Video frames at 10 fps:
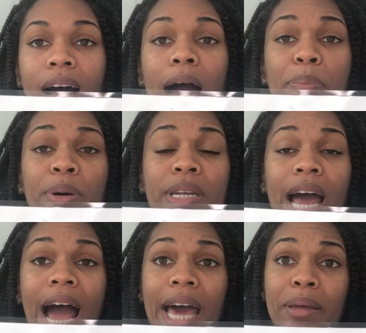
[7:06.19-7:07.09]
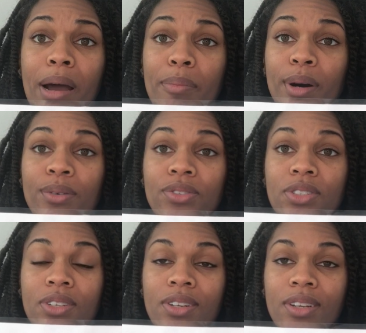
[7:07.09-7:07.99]
I put a hat in my
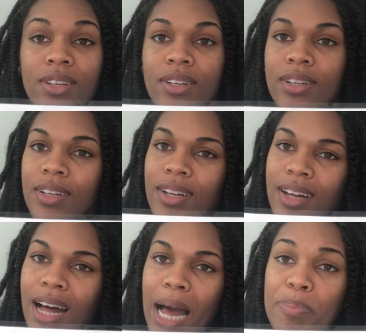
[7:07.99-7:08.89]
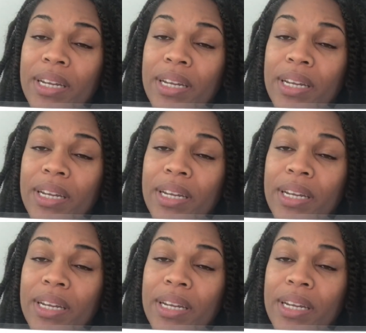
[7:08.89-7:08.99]
boat. I